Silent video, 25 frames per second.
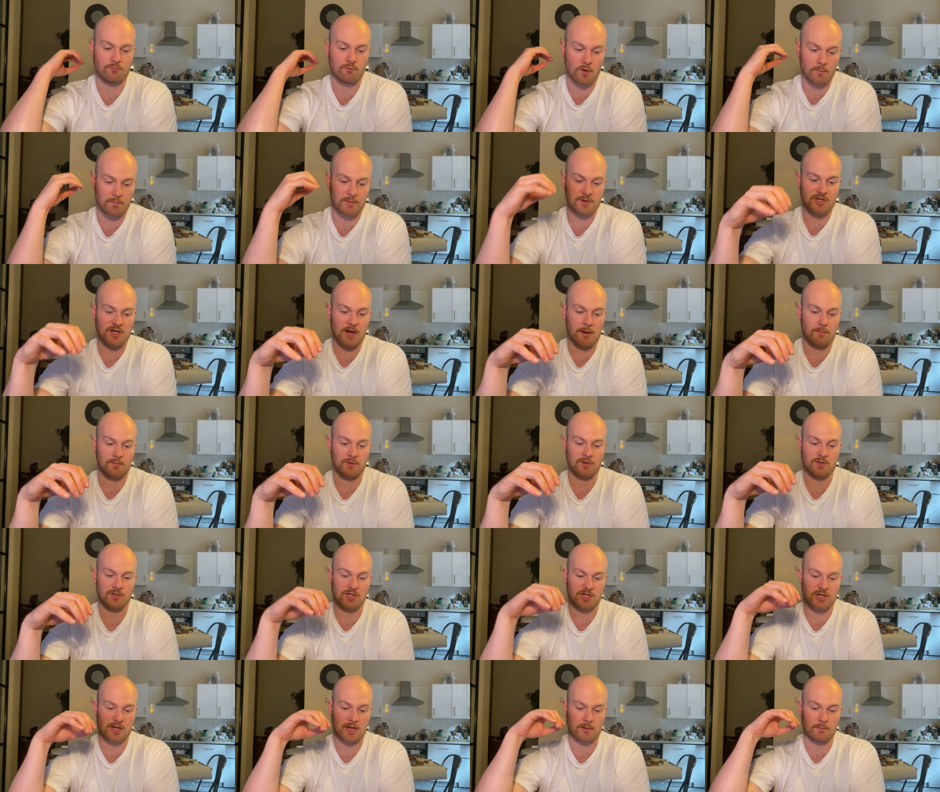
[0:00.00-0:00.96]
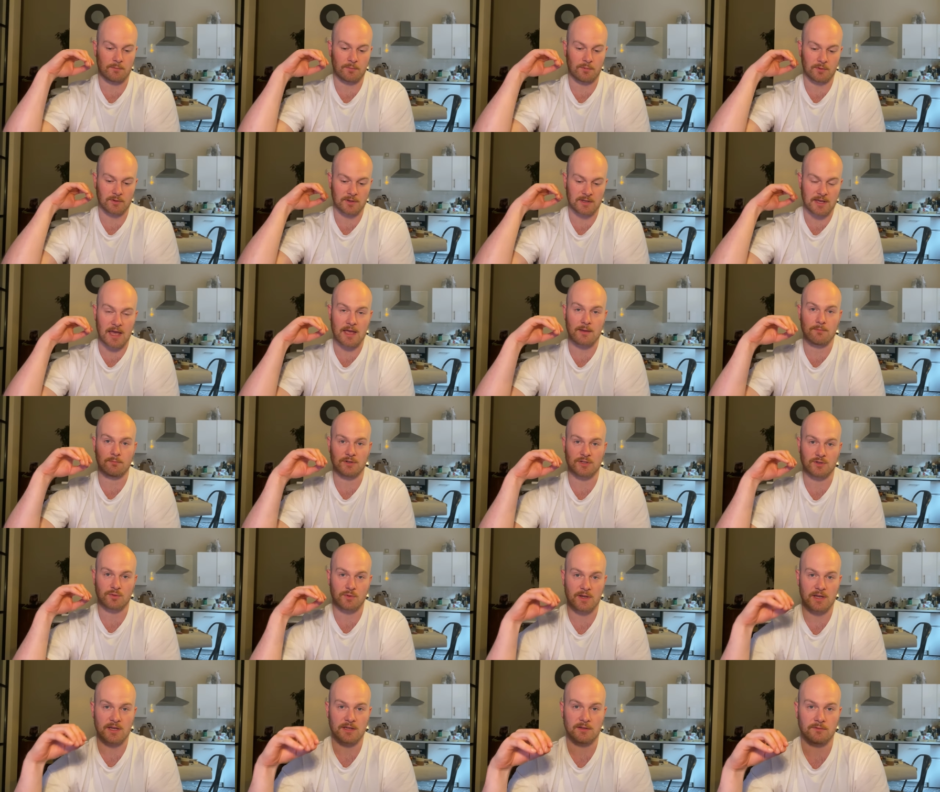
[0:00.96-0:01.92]
Rugby Championship game
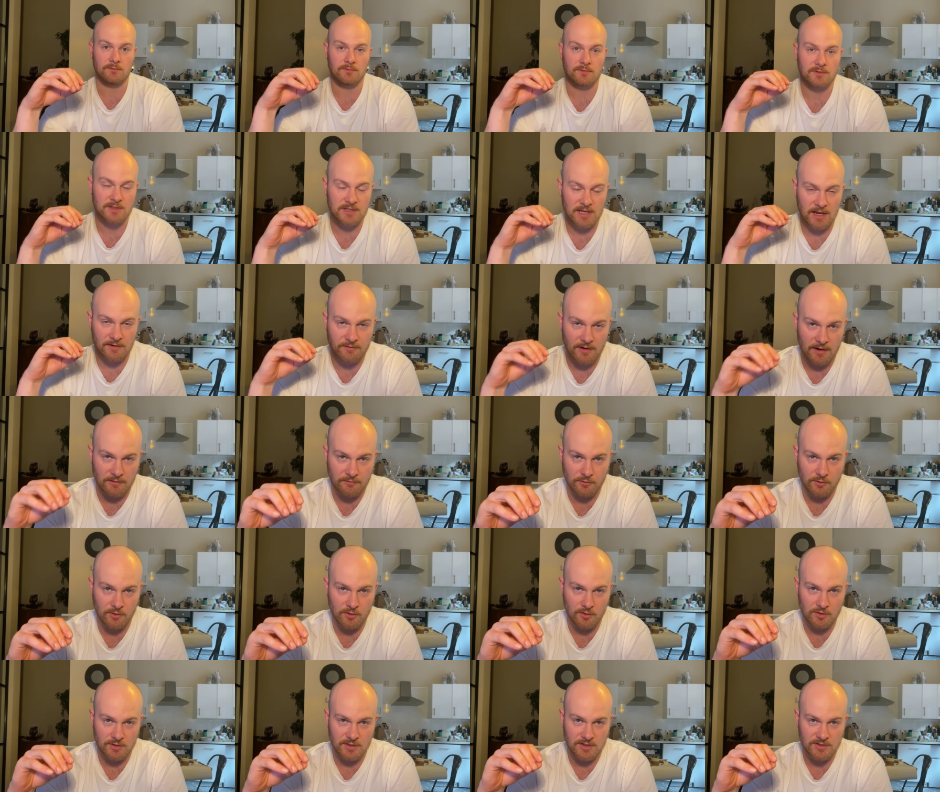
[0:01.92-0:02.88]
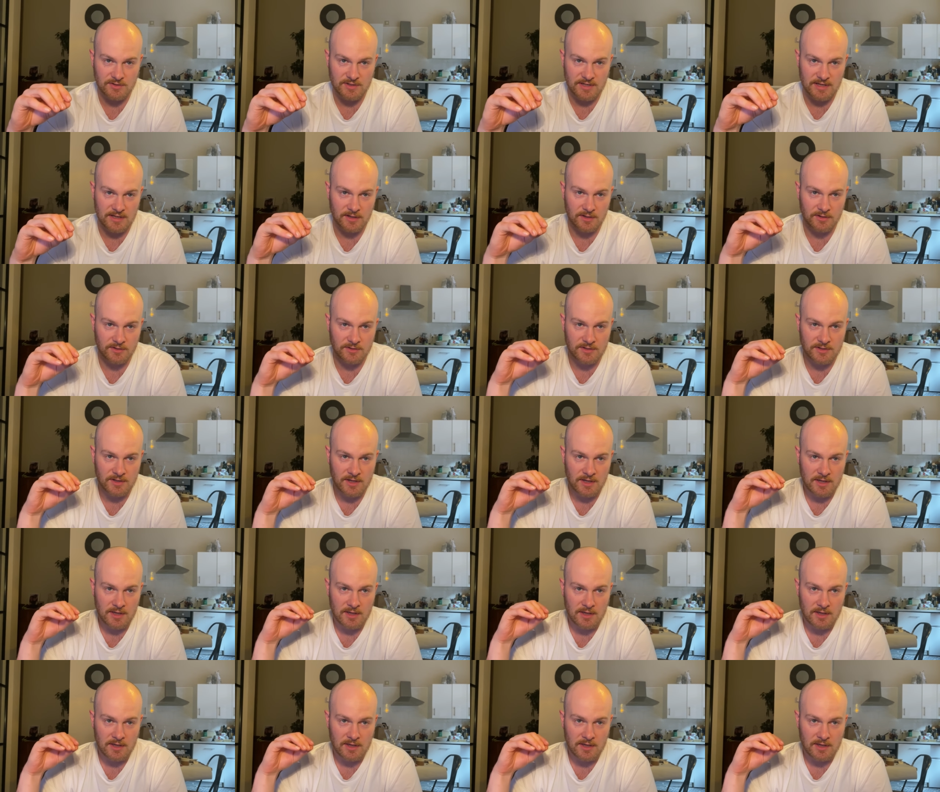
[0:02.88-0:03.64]
between South Africa and New Zealand,